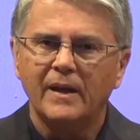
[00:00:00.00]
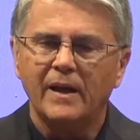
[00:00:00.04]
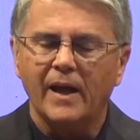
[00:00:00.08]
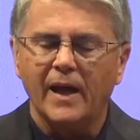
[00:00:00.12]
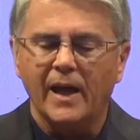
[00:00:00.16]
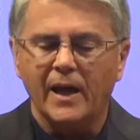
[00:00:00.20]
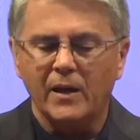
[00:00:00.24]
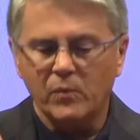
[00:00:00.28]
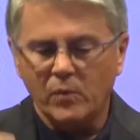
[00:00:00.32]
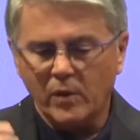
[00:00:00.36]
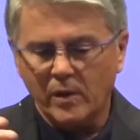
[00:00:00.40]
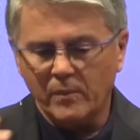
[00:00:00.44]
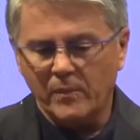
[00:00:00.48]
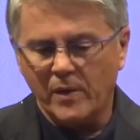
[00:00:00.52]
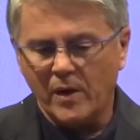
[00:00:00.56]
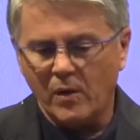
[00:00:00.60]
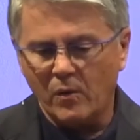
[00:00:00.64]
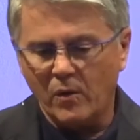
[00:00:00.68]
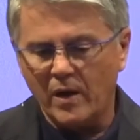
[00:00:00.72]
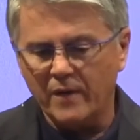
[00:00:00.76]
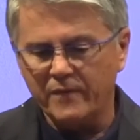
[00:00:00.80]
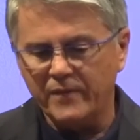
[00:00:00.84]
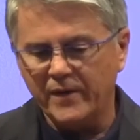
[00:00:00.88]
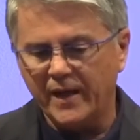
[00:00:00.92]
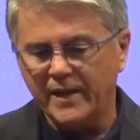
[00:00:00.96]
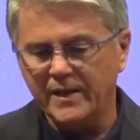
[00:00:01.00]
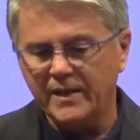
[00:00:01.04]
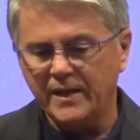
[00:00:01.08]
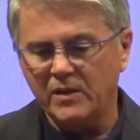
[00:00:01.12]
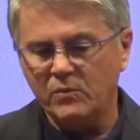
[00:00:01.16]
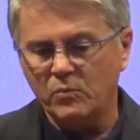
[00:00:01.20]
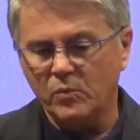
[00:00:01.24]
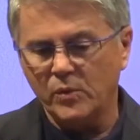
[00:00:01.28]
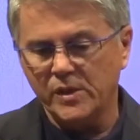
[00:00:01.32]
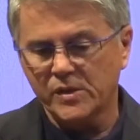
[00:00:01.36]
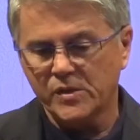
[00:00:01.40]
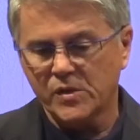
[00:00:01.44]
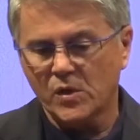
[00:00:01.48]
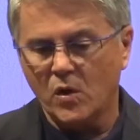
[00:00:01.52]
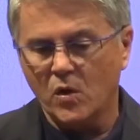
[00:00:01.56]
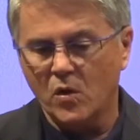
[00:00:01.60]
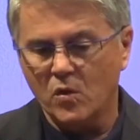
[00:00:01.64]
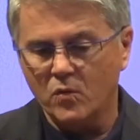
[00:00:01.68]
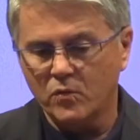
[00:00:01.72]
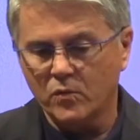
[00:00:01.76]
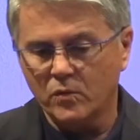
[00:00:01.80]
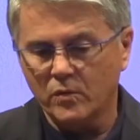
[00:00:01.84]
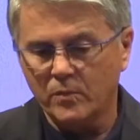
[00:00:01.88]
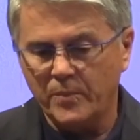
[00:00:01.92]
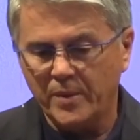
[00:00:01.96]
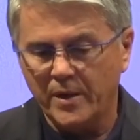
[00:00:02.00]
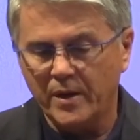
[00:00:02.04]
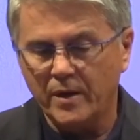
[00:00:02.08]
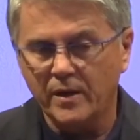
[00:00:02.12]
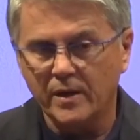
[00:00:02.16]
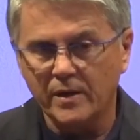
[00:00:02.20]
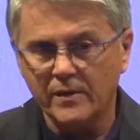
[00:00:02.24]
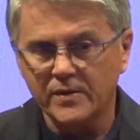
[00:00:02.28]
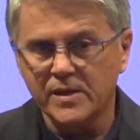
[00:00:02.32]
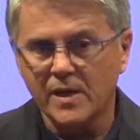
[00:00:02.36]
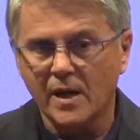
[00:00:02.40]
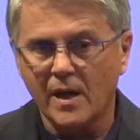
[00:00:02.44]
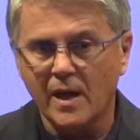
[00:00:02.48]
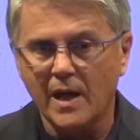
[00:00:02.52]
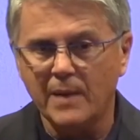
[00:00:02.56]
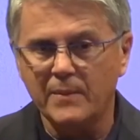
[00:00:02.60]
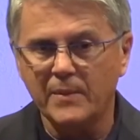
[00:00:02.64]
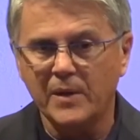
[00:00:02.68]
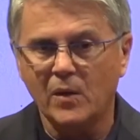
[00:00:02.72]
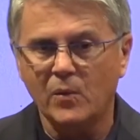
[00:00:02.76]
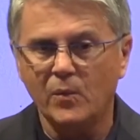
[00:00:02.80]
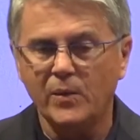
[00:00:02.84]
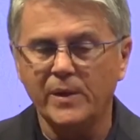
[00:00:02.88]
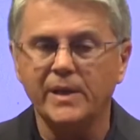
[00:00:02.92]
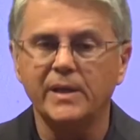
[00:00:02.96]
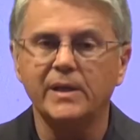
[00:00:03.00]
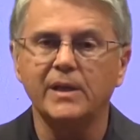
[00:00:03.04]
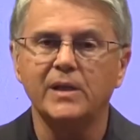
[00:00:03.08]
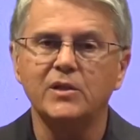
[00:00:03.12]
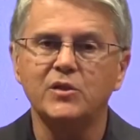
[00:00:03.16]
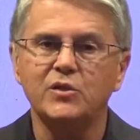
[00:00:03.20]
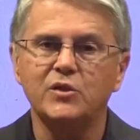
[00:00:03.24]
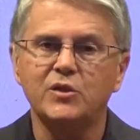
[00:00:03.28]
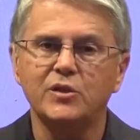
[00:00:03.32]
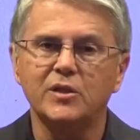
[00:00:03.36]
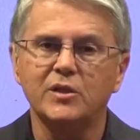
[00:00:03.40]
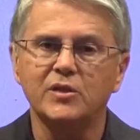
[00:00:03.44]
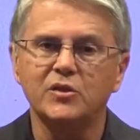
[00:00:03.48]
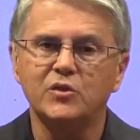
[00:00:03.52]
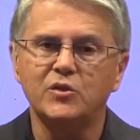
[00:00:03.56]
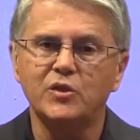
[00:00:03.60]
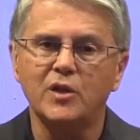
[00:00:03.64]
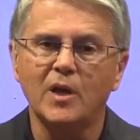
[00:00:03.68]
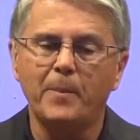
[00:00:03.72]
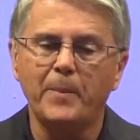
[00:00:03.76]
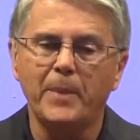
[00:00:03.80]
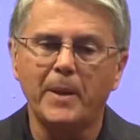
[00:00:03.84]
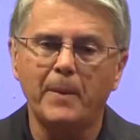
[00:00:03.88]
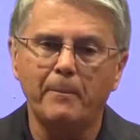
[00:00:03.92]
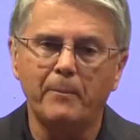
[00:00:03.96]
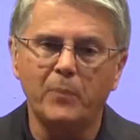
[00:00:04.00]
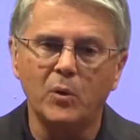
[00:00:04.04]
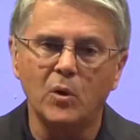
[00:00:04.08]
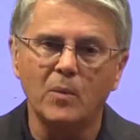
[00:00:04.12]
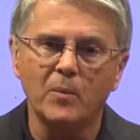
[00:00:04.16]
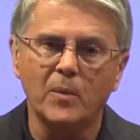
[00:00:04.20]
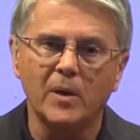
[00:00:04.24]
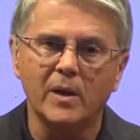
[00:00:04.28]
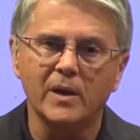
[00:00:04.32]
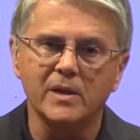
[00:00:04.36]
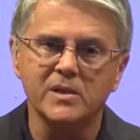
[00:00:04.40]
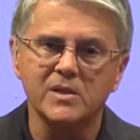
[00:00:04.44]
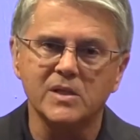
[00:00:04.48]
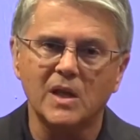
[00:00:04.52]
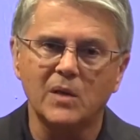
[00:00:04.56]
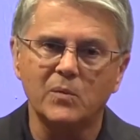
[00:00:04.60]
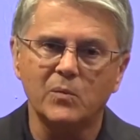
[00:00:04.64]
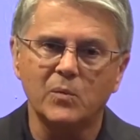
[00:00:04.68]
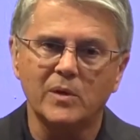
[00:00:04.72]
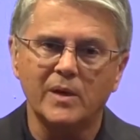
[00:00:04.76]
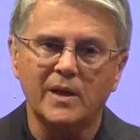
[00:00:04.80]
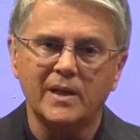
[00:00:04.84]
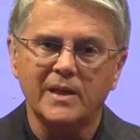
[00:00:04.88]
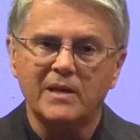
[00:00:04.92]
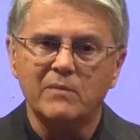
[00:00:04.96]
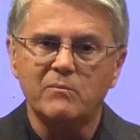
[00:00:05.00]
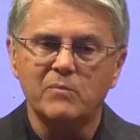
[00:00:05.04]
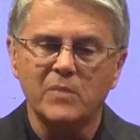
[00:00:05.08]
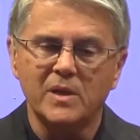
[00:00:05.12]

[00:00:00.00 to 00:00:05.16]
And what my wife and I did was over a period of time, now we didn't just jump in, boom, all of a sudden we're not giving